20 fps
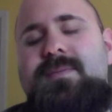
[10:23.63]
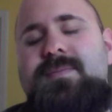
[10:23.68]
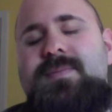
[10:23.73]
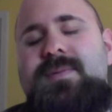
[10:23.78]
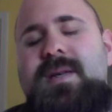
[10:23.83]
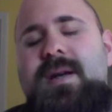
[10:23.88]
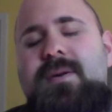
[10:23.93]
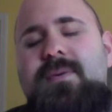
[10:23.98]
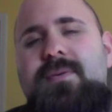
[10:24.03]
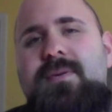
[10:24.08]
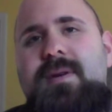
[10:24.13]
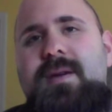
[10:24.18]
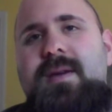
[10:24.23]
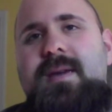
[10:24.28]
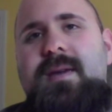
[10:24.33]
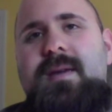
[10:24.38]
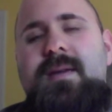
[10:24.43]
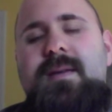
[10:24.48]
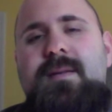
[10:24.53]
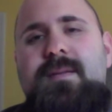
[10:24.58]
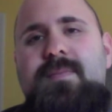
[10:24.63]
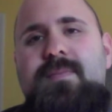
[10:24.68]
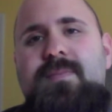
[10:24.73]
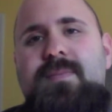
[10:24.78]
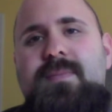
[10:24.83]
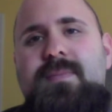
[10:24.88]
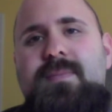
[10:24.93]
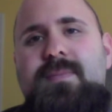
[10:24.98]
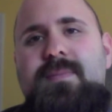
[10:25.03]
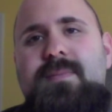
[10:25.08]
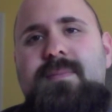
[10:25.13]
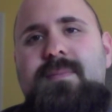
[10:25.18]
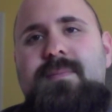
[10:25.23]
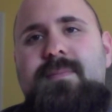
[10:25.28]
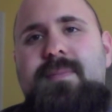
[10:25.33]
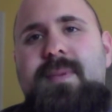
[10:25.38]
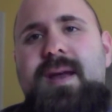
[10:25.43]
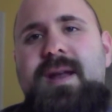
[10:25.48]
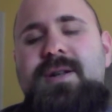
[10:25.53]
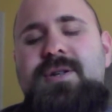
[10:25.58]
Saori
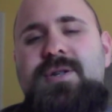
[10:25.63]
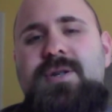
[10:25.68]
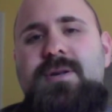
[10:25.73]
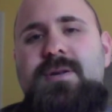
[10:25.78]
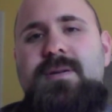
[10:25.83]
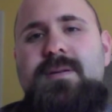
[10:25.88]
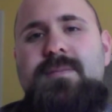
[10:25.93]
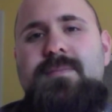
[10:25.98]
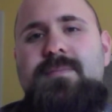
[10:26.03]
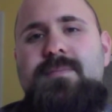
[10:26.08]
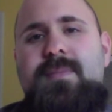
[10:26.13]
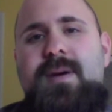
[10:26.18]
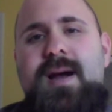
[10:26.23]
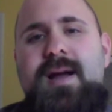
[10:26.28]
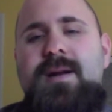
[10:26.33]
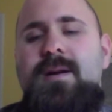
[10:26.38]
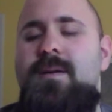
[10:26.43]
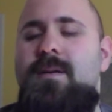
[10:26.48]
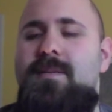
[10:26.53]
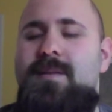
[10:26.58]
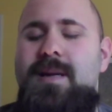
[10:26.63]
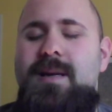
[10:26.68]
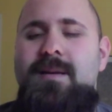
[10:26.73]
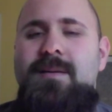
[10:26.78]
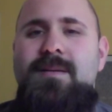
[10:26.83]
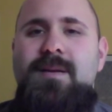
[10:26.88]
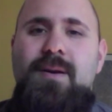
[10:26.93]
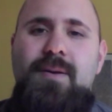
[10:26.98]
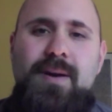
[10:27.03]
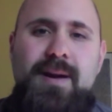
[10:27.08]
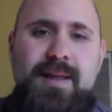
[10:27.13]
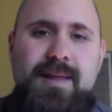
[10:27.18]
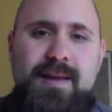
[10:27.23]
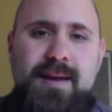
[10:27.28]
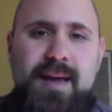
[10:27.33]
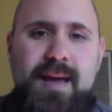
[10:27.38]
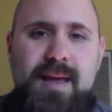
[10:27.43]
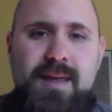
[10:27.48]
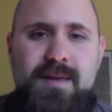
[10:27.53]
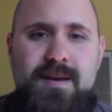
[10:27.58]
Major and Minor didn't do
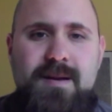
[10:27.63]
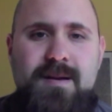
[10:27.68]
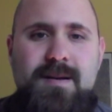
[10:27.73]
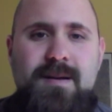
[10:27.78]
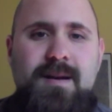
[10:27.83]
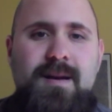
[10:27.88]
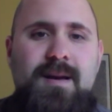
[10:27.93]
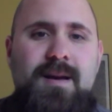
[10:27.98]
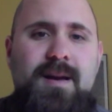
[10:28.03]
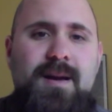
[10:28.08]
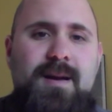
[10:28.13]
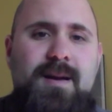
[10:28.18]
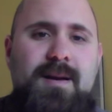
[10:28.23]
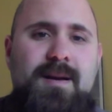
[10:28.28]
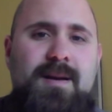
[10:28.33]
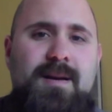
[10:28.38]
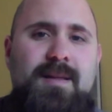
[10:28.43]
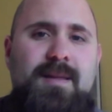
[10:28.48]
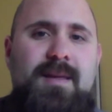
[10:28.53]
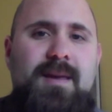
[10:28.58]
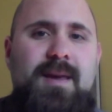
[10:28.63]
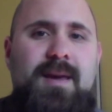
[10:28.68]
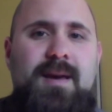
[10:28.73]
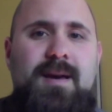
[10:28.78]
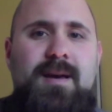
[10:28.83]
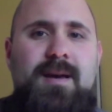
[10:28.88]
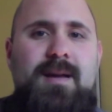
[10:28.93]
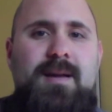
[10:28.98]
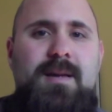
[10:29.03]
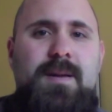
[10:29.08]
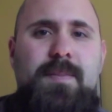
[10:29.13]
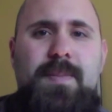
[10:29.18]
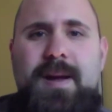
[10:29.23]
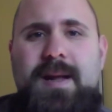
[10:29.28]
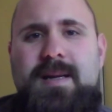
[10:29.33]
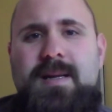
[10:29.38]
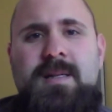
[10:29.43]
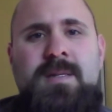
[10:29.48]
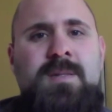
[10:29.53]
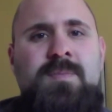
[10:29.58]
anything either. The
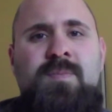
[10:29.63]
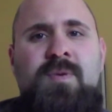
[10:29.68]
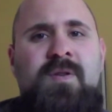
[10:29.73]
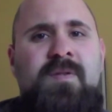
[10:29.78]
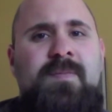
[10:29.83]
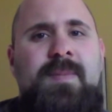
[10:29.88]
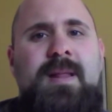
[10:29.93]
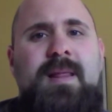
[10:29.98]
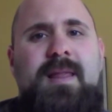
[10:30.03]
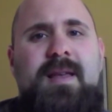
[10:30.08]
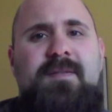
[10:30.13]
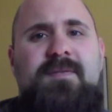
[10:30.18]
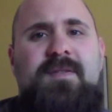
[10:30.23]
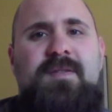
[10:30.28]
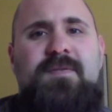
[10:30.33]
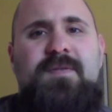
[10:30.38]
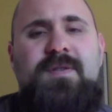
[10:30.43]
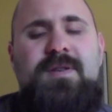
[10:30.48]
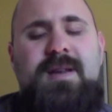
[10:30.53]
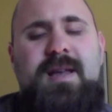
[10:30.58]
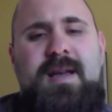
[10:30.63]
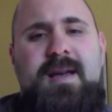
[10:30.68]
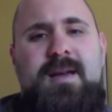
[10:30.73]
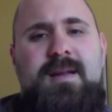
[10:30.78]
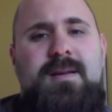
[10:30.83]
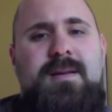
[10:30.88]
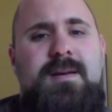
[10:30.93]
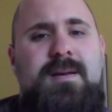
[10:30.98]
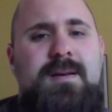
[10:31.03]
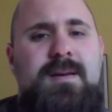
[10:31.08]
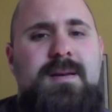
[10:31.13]
independence movement left her for dead.